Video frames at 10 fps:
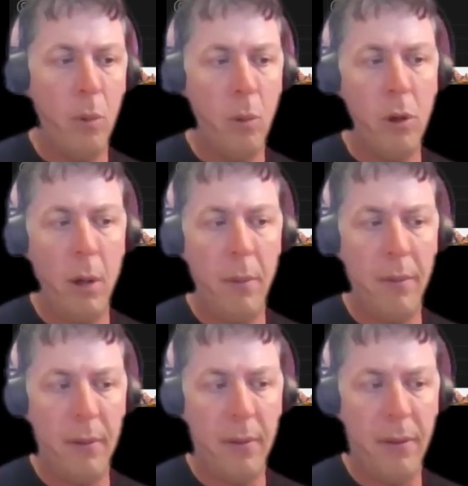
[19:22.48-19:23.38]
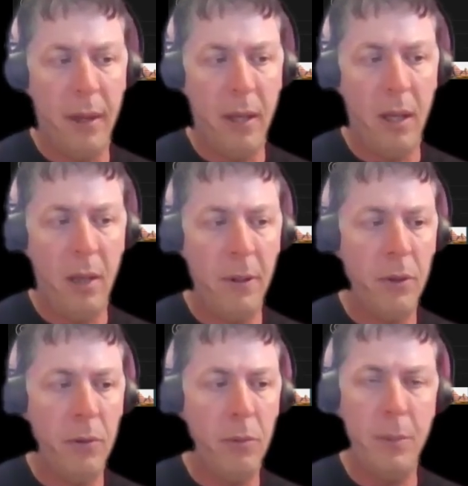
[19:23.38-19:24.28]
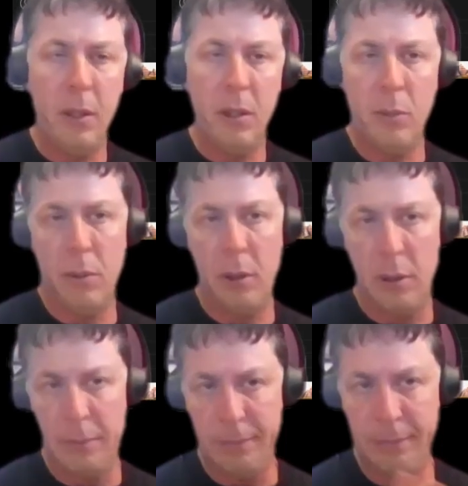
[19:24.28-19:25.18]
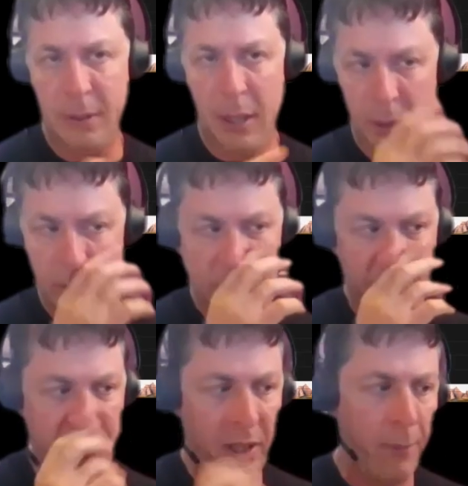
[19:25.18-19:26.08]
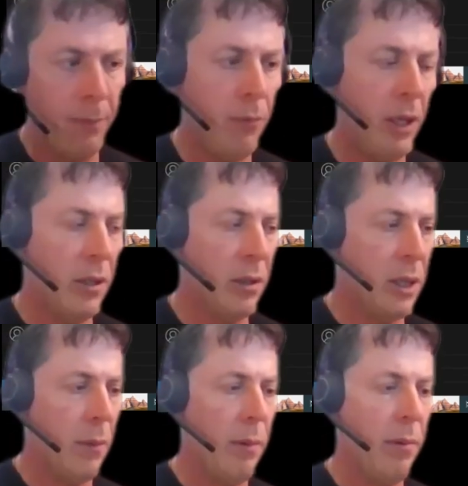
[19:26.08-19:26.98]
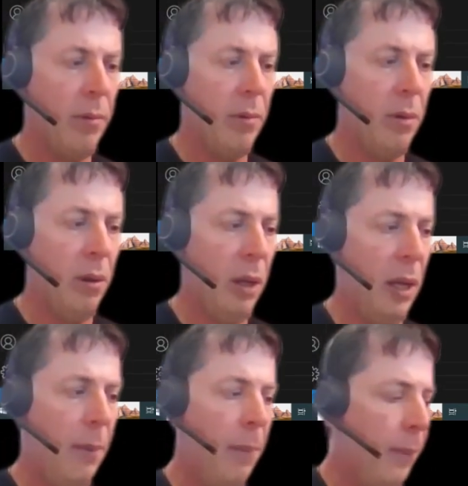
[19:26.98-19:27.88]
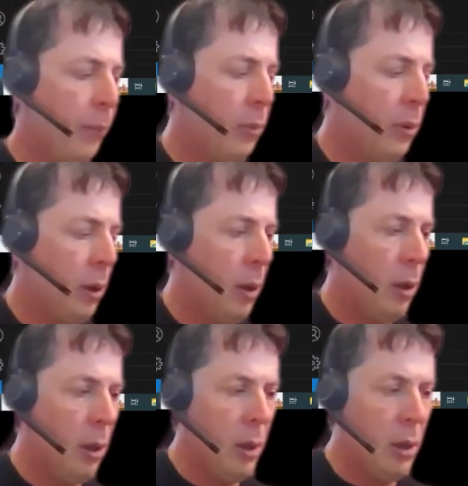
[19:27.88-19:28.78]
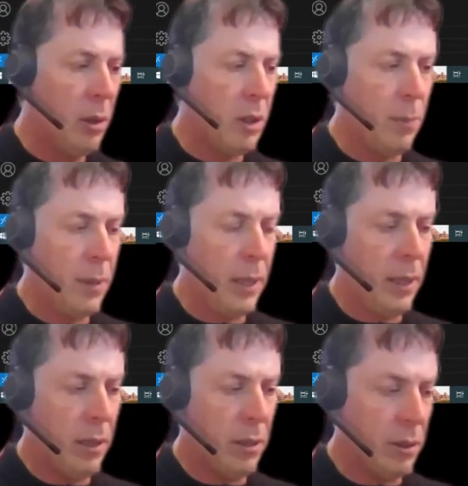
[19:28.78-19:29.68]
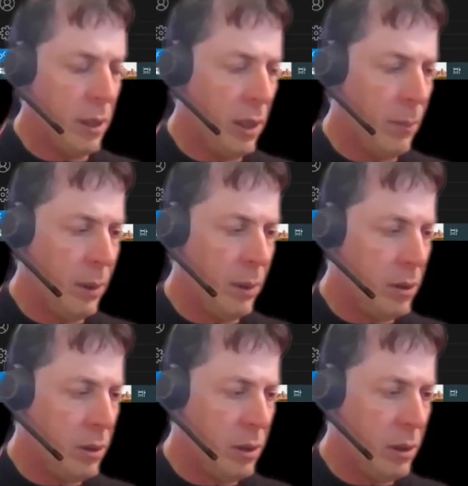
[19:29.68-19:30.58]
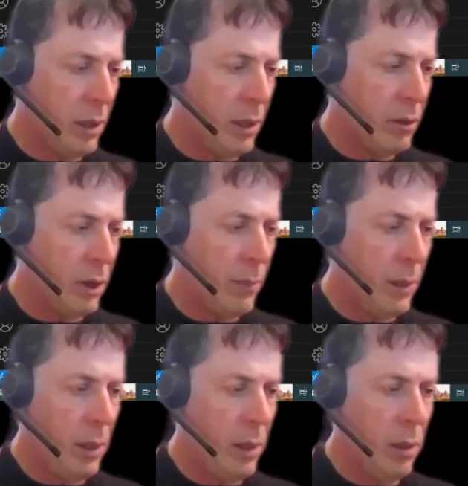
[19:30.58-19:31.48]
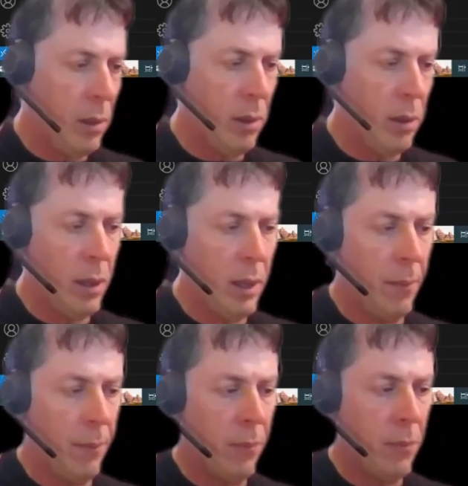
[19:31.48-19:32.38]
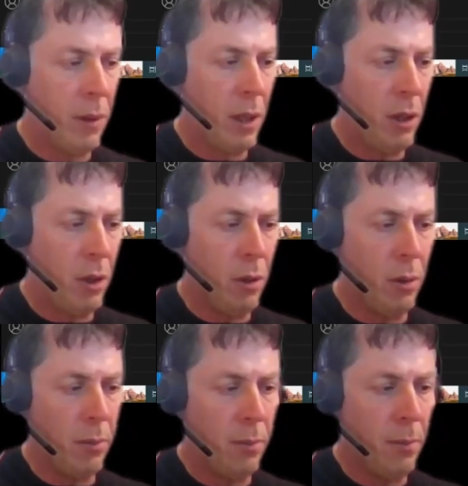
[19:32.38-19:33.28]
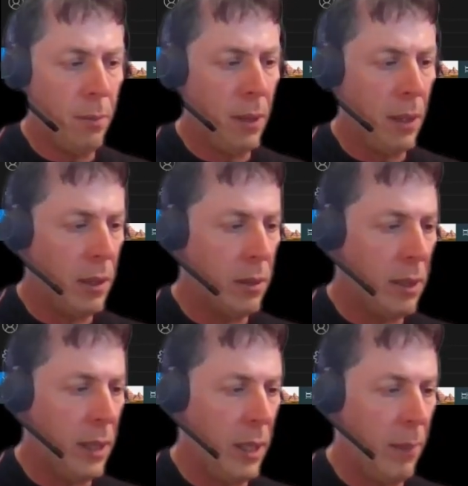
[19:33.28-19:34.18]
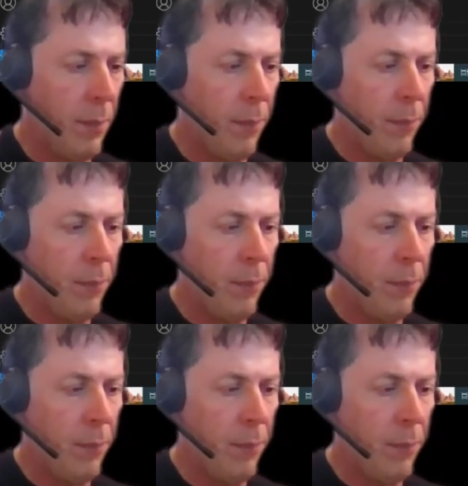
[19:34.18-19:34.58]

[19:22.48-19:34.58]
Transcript: We'll go with the thinking model because we want to get this stuff set up right to start with. So the plan is a bit scrappy. Can you please clean up